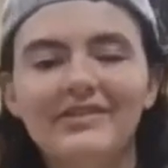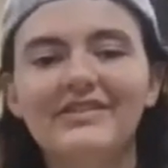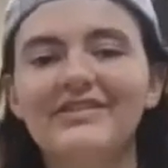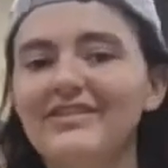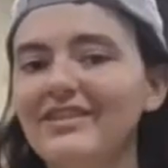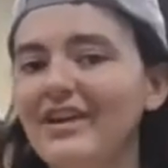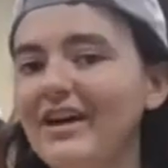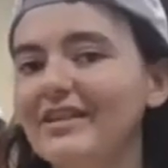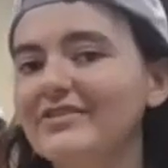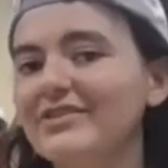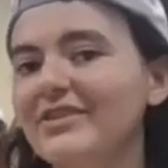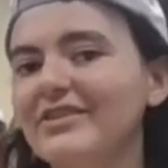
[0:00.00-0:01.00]
because it's not
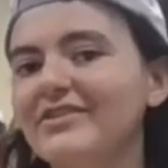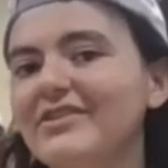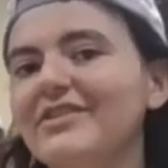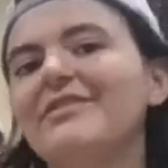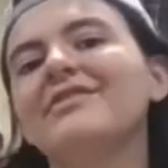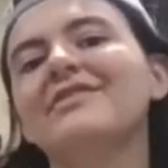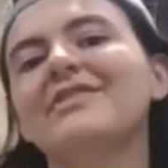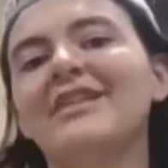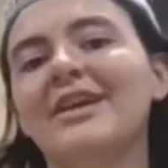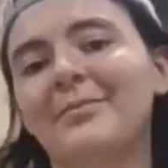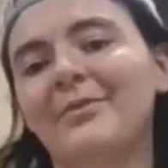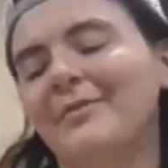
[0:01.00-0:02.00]
as hard as it looks,
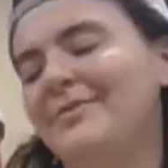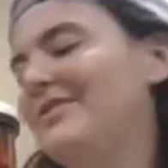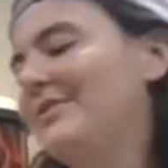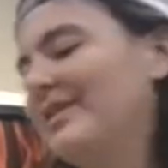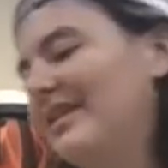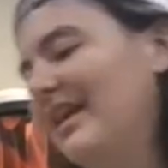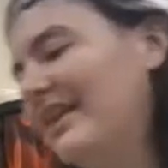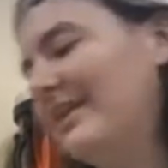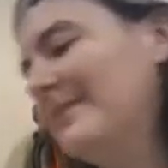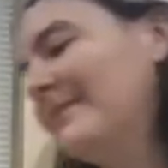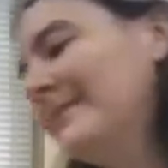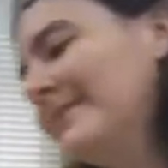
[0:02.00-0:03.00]
and I promise you can get
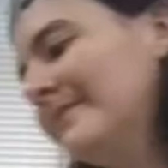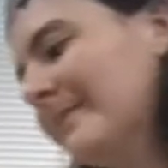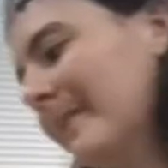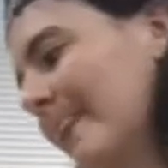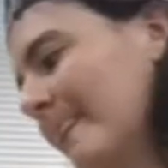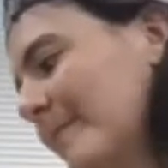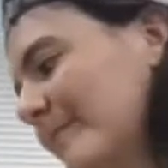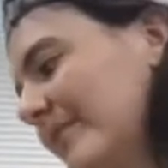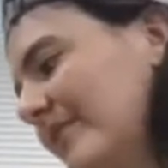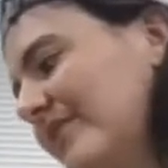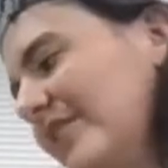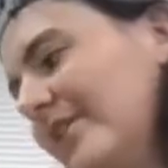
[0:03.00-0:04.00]
it.
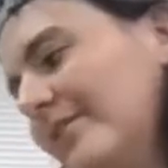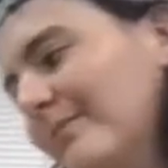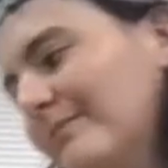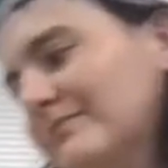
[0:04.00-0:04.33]
So.